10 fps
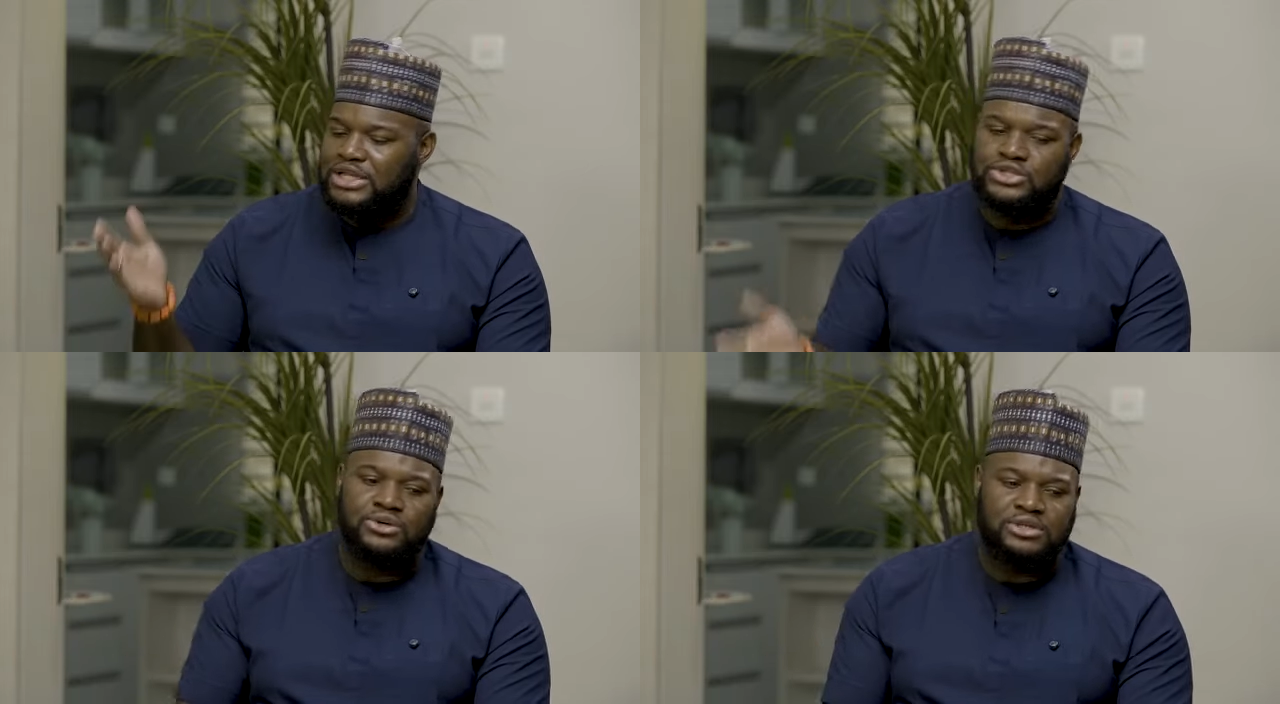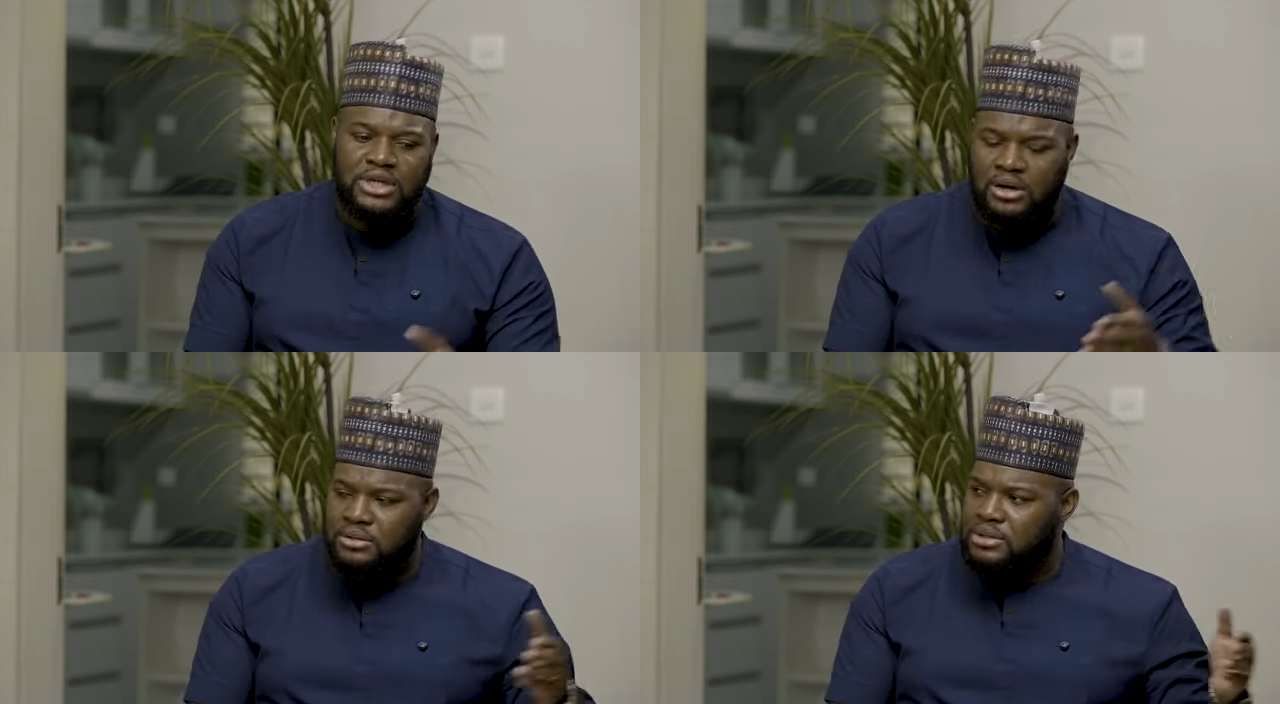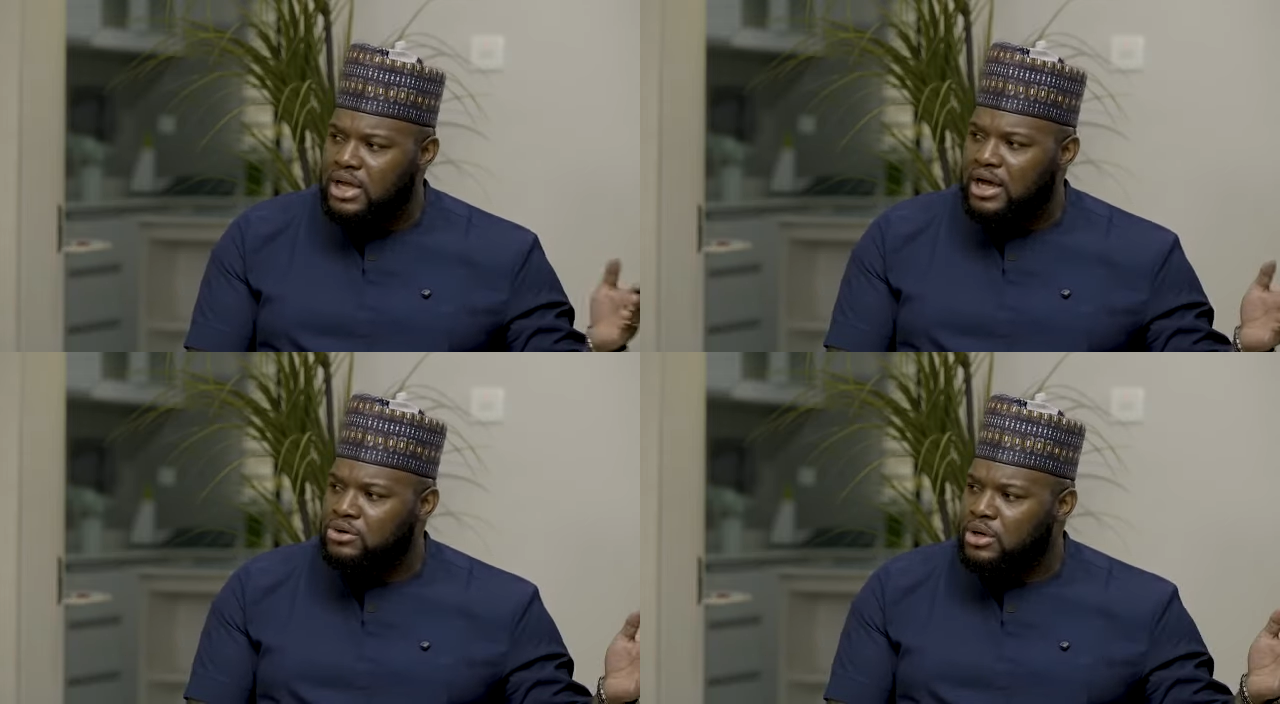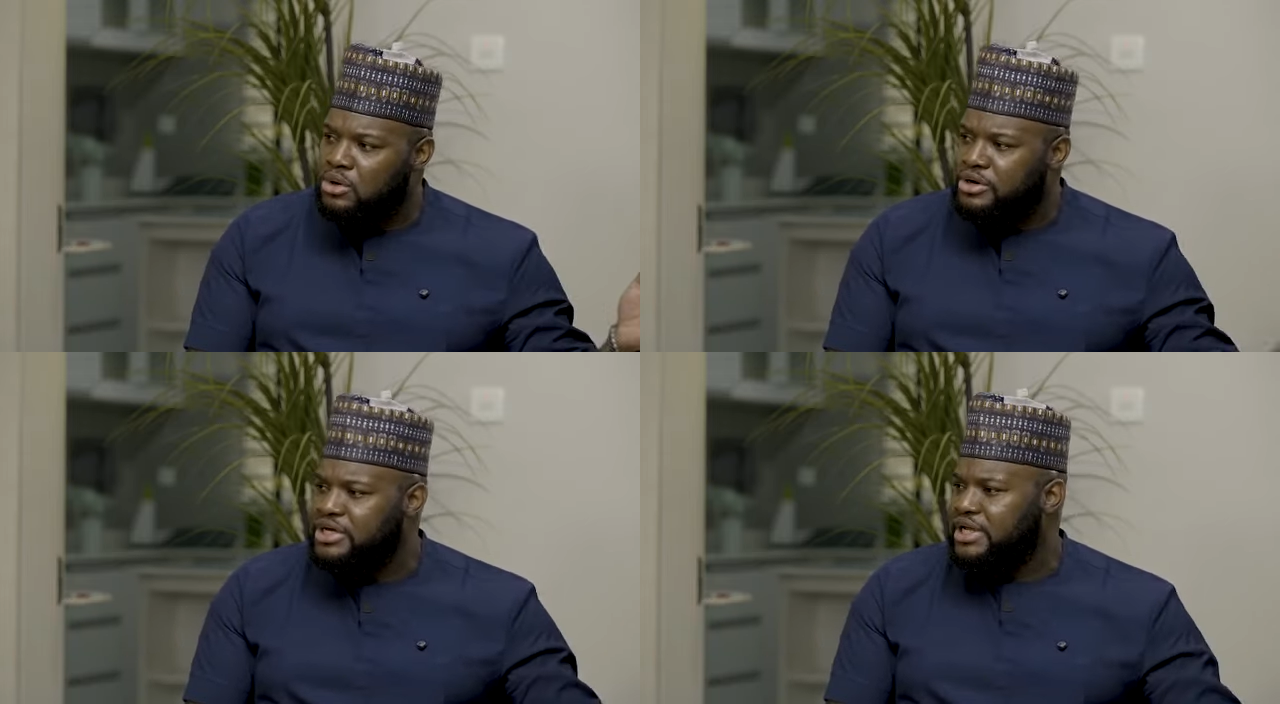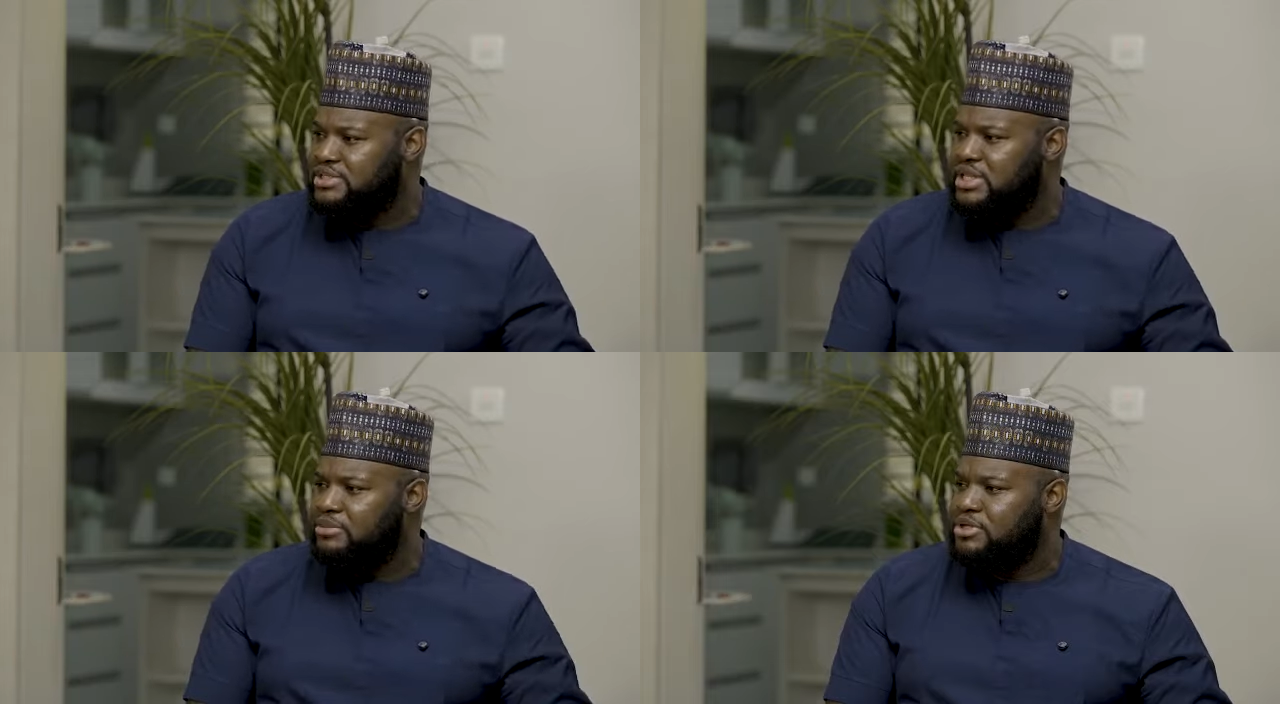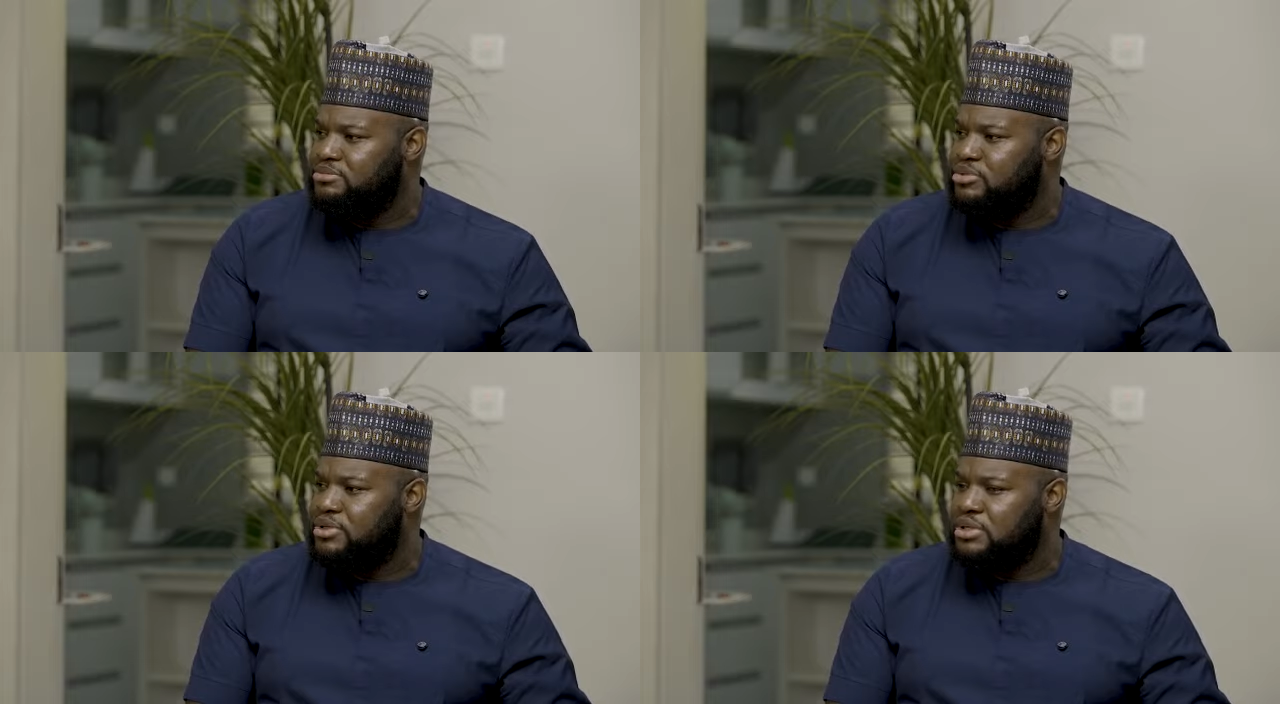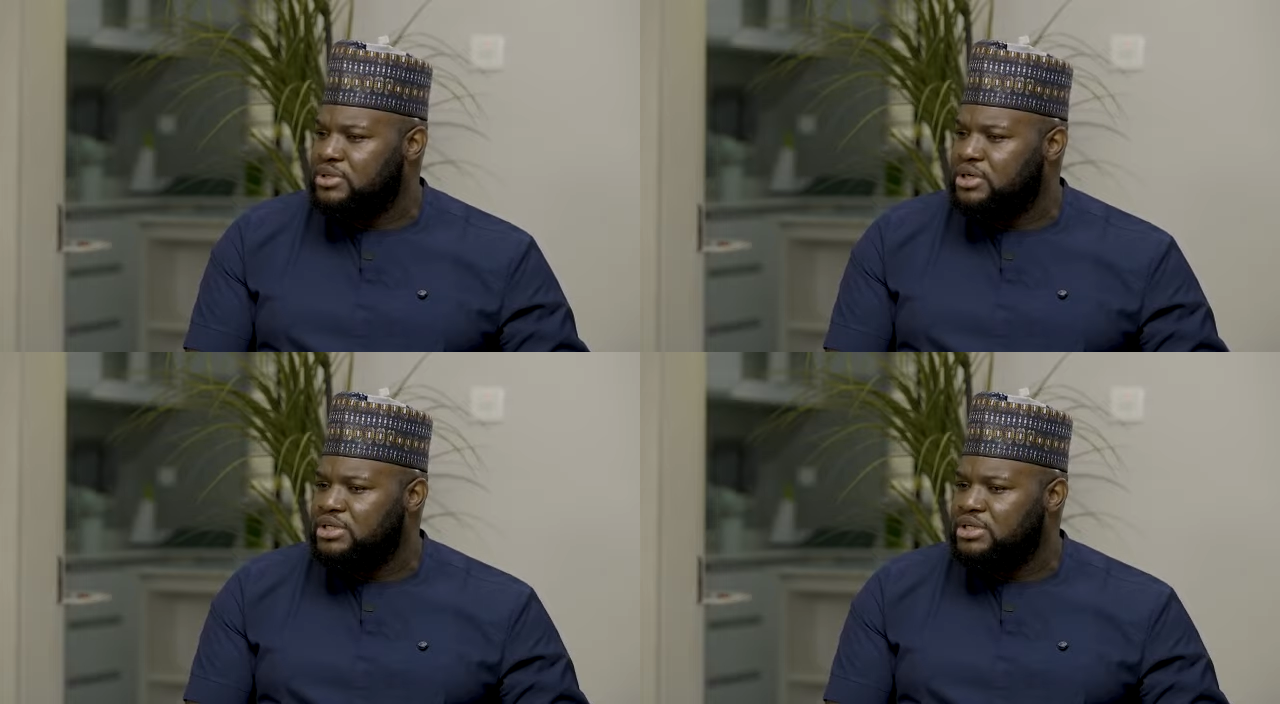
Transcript: and turned down an already established booking.